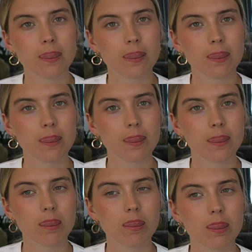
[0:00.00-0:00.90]

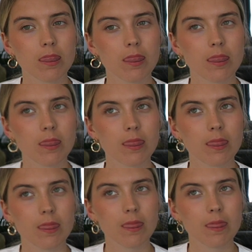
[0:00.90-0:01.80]

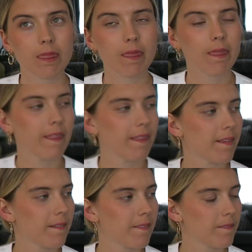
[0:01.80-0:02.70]

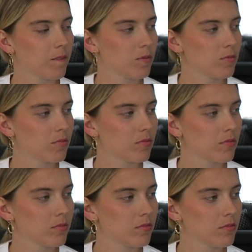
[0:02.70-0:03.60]

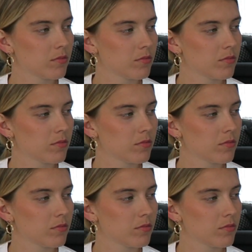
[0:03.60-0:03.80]
(not speaking)